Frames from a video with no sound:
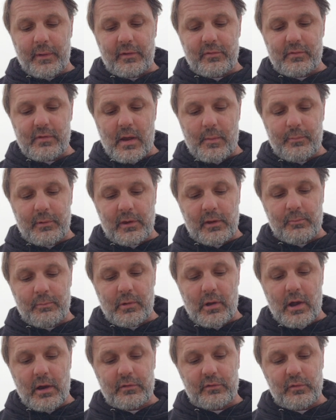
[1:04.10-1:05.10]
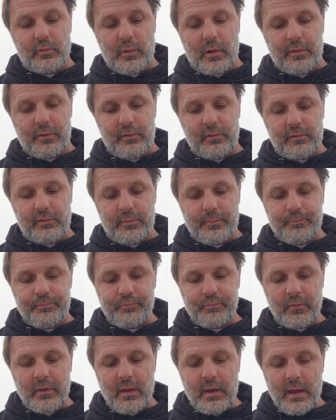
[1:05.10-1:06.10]
a stumbling block to others.
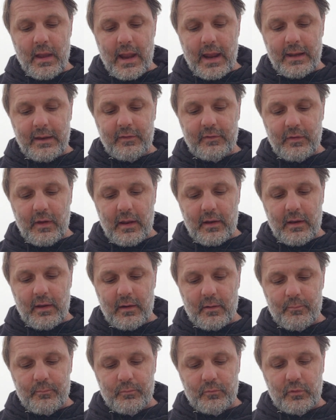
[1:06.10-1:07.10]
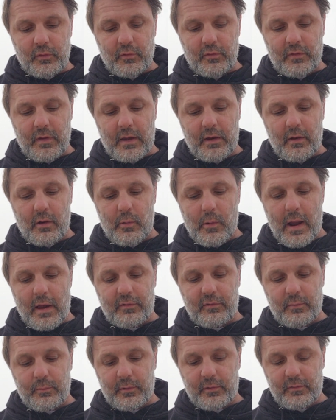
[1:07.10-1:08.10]
And he sent him to Saint
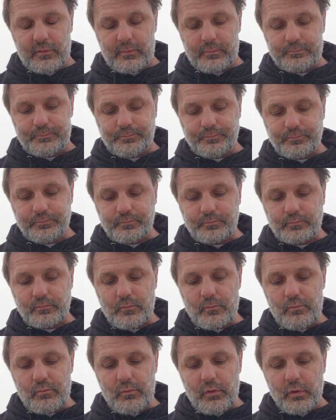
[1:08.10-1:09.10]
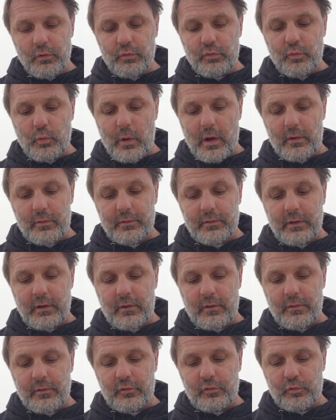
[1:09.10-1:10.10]
Hierosymus, who dwelt
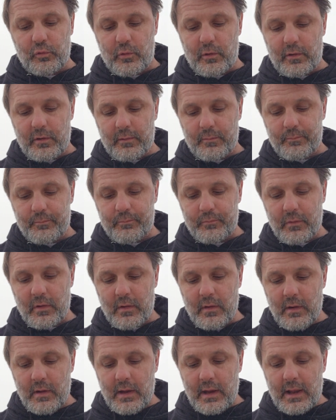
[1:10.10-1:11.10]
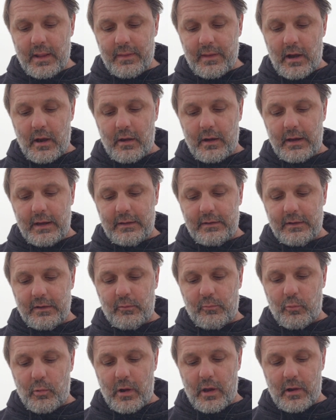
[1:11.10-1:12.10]
near the Jordan. There he
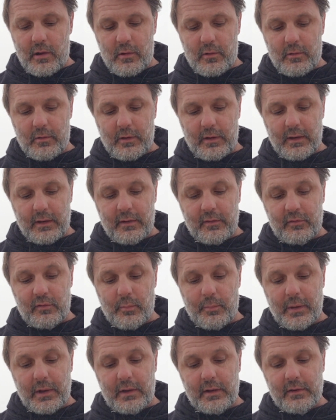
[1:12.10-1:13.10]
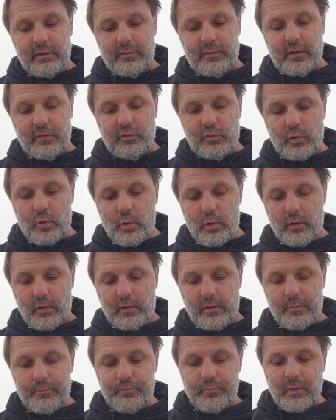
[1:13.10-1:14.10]
did well in his obedience as
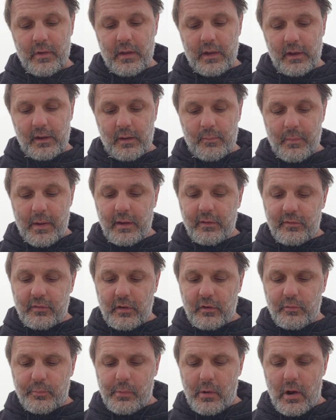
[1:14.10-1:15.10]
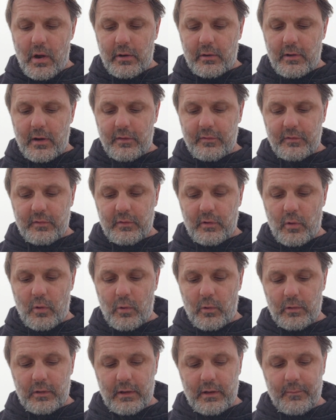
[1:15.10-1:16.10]
cook, and he made such progress in the
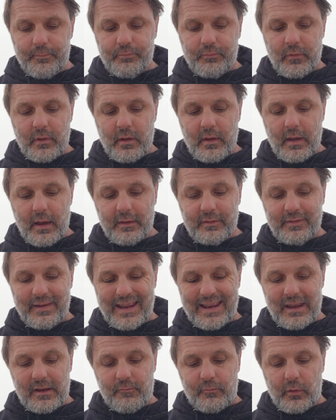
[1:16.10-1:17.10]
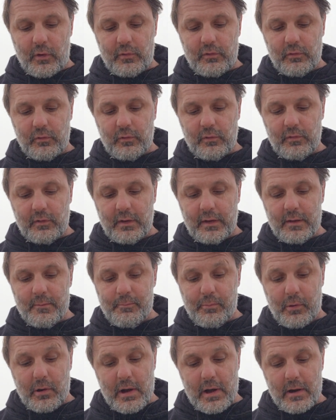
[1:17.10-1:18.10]
holy ascetic virtues and in
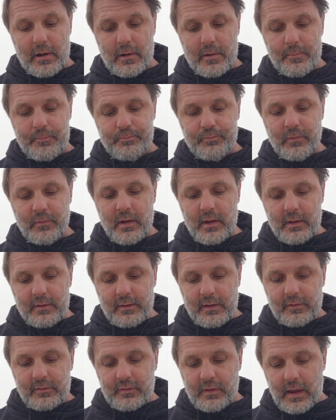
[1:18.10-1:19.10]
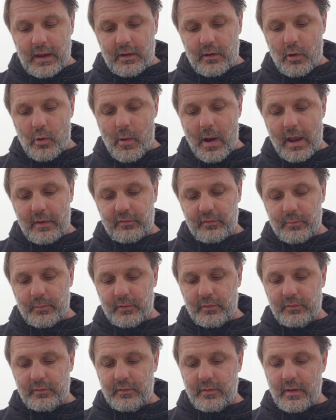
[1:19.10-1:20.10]
prayer that Saint
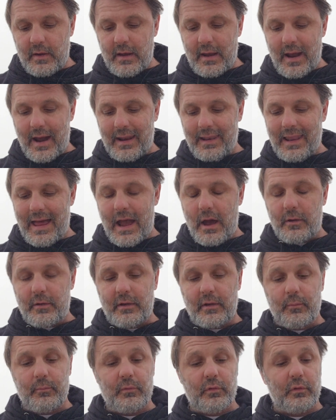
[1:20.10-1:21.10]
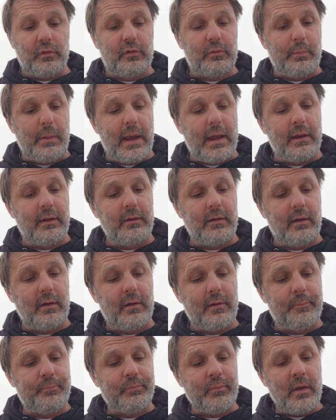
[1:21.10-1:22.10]
Hierosymus allowed him to spend
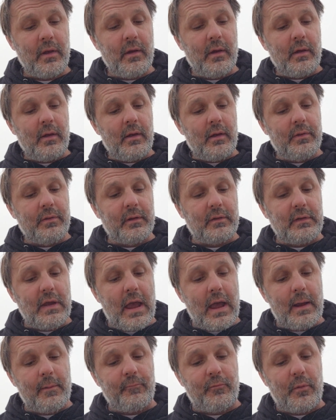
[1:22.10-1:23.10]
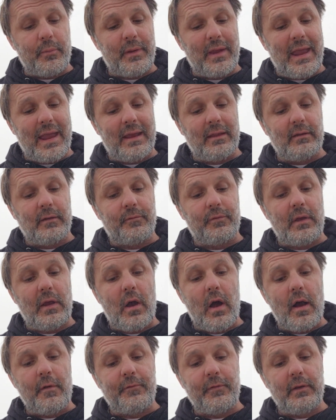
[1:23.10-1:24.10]
the time from the end of
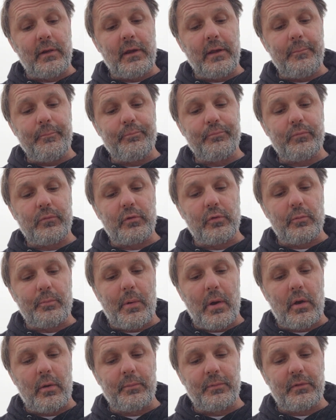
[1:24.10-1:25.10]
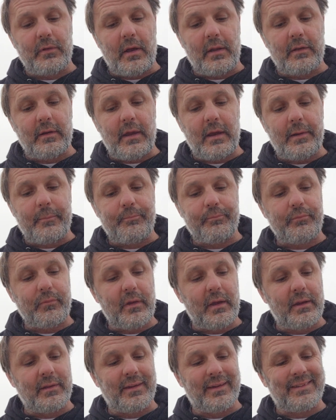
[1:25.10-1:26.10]
Theophany to Palm Sunday
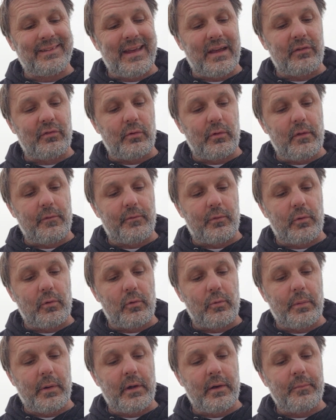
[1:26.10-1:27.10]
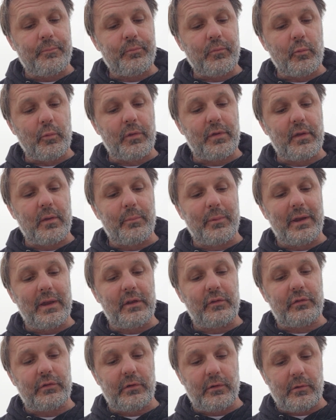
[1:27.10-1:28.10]
in the desert of Aruba with him
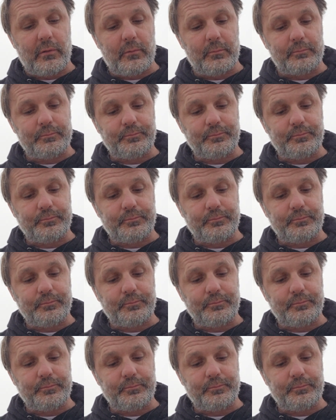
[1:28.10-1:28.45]
each year.